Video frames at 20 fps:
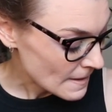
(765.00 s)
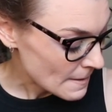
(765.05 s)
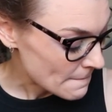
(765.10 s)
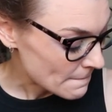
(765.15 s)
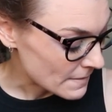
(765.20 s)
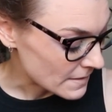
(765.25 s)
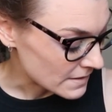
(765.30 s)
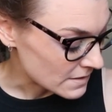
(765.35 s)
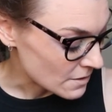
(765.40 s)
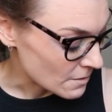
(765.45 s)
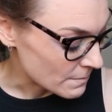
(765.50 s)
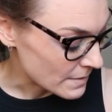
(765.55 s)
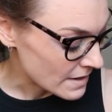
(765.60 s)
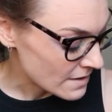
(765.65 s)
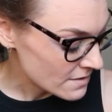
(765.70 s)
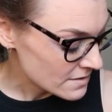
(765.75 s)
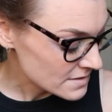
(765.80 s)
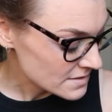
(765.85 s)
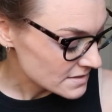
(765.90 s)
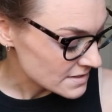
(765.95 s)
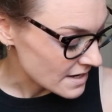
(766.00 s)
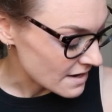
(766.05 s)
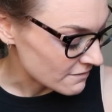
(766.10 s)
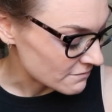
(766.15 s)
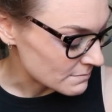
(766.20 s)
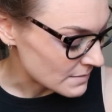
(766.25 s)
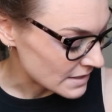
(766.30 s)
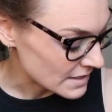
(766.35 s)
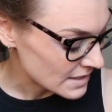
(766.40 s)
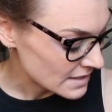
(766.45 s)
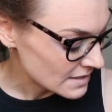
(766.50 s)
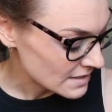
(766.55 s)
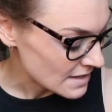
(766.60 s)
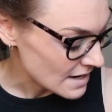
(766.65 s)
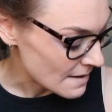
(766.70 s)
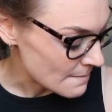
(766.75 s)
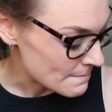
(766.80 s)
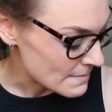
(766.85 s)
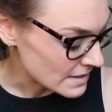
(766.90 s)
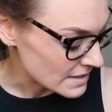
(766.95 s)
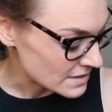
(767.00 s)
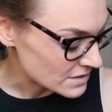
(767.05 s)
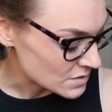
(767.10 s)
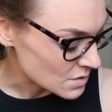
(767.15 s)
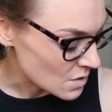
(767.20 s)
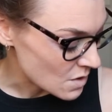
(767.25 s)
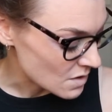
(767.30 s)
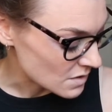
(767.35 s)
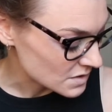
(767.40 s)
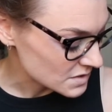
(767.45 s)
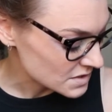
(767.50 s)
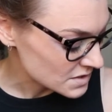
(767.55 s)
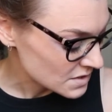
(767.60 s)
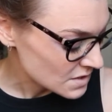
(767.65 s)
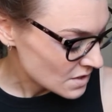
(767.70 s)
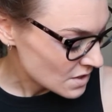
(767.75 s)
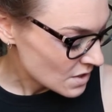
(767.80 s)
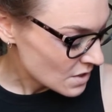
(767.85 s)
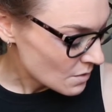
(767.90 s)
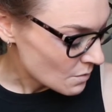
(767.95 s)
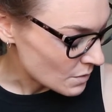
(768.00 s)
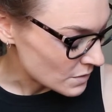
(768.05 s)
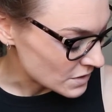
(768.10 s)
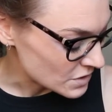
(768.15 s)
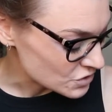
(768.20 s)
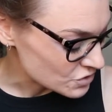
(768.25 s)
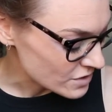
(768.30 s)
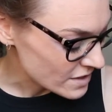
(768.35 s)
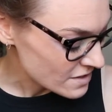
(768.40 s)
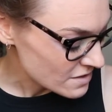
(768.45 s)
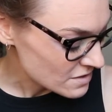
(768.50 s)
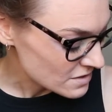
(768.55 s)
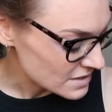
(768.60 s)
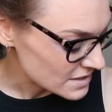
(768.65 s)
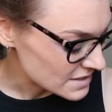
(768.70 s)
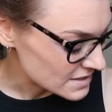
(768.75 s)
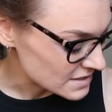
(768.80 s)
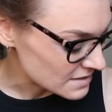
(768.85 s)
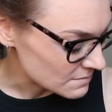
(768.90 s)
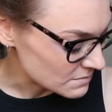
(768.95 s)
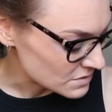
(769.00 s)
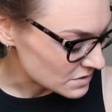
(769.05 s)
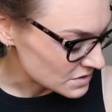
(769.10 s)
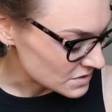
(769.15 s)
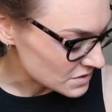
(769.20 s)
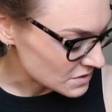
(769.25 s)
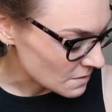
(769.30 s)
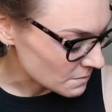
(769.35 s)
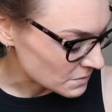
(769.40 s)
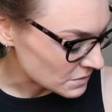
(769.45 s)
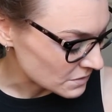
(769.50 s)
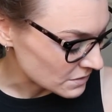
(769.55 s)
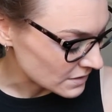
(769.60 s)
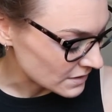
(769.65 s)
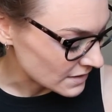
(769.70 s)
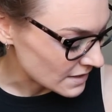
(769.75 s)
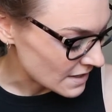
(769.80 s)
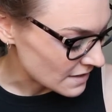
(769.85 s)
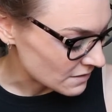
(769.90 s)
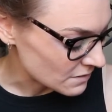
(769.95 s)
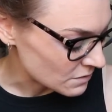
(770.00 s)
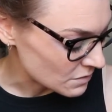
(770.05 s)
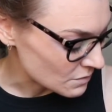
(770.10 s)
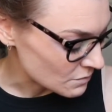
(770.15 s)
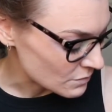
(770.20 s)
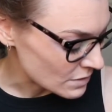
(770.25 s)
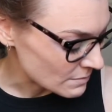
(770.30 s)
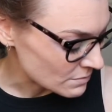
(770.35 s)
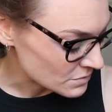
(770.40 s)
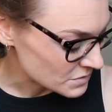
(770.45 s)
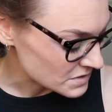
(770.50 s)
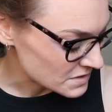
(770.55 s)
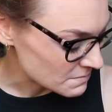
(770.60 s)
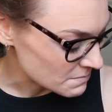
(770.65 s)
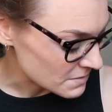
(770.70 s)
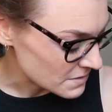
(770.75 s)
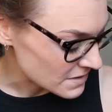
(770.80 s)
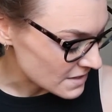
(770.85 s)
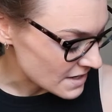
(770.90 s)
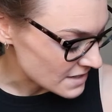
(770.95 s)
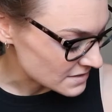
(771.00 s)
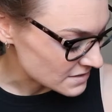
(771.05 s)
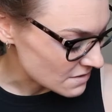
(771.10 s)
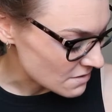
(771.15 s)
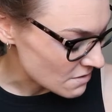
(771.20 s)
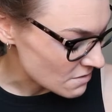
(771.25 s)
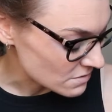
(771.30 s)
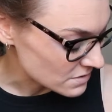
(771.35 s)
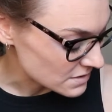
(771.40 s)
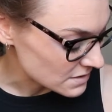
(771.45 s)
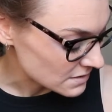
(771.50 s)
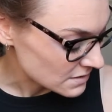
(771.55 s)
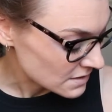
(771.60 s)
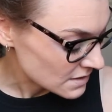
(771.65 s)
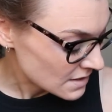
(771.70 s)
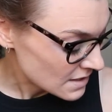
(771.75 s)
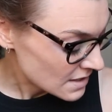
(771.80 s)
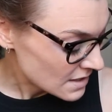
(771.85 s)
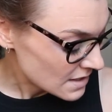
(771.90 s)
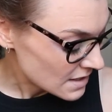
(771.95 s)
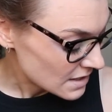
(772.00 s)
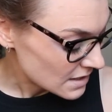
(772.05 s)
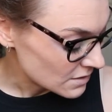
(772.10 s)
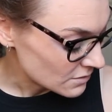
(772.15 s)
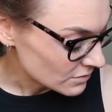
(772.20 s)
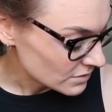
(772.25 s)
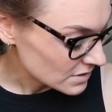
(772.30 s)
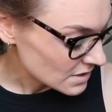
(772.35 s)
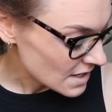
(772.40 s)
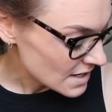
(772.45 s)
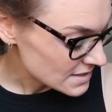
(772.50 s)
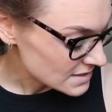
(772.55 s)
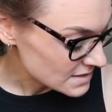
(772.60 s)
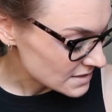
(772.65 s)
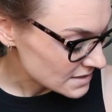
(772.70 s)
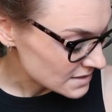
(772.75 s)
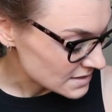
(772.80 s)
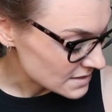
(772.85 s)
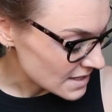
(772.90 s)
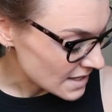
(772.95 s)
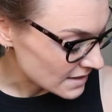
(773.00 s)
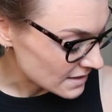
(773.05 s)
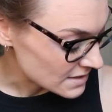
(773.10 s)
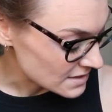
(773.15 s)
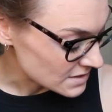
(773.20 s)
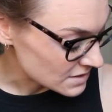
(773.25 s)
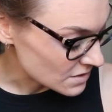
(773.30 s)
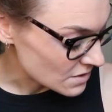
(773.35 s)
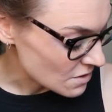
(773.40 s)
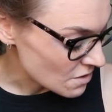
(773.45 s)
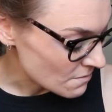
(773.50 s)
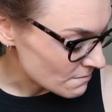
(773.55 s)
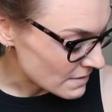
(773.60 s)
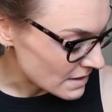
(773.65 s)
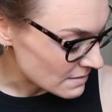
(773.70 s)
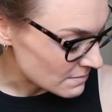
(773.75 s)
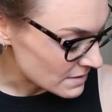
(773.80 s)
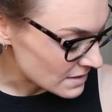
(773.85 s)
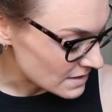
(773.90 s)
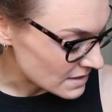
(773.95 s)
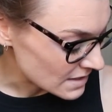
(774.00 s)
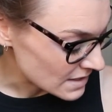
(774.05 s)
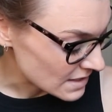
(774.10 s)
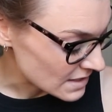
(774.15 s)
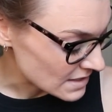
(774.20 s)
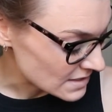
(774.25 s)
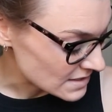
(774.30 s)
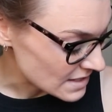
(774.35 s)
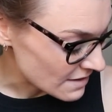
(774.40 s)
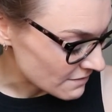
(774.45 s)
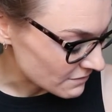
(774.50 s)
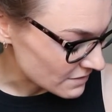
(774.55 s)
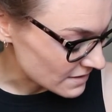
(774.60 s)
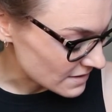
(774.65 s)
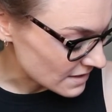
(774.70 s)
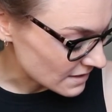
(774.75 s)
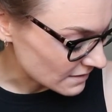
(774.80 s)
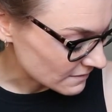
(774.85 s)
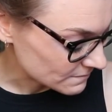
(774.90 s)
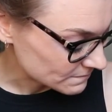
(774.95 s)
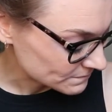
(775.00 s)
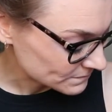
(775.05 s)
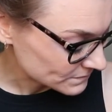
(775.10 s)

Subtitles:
But her parents have money, and money talks. When the trail leads him to the Scopuli and the rebel sympathizer Holden, he realizes that this girl may be the key to everything.